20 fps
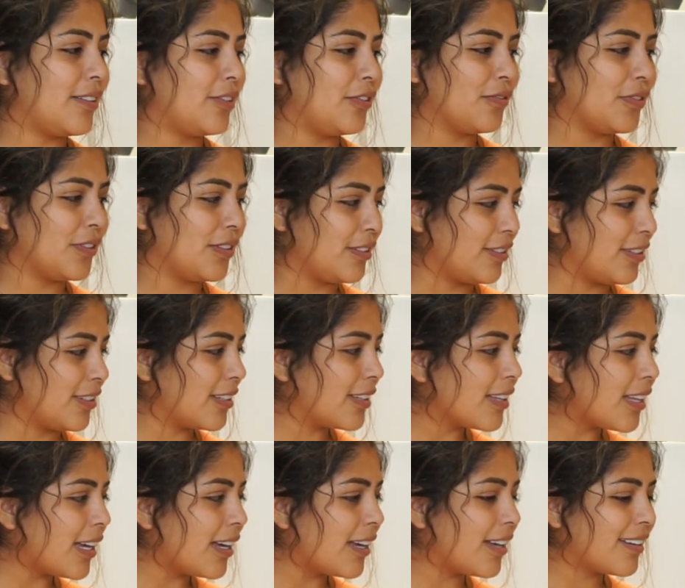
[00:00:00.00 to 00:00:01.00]
of overlook
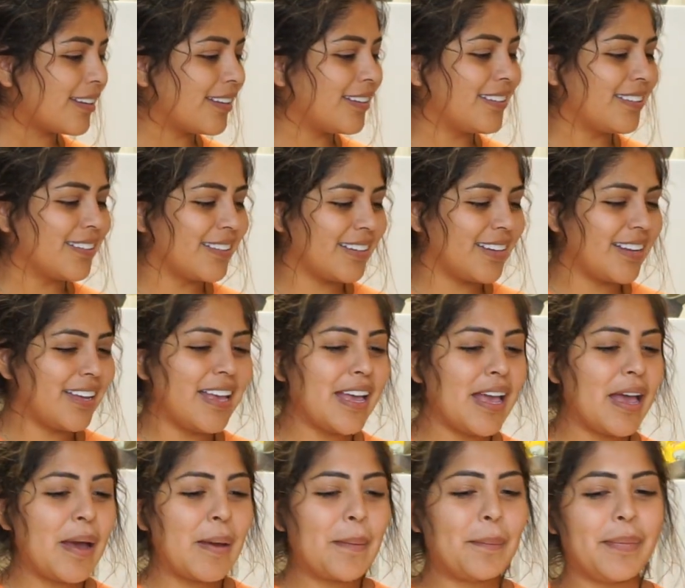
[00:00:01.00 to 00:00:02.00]
that.
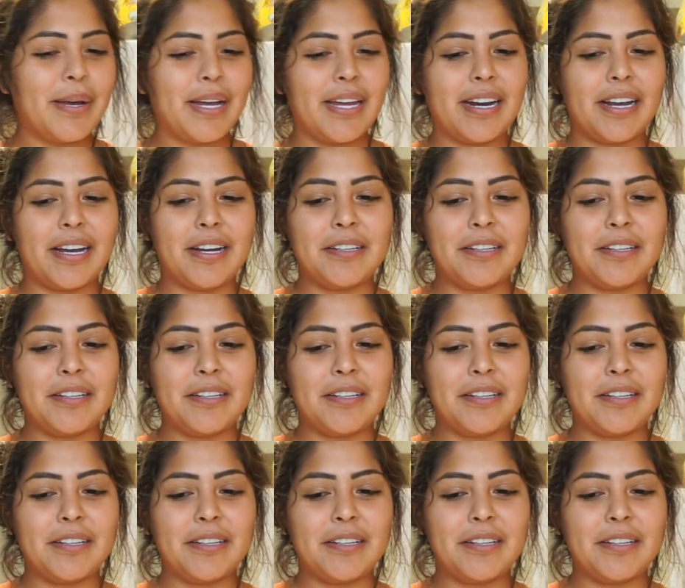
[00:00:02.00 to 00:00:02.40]
But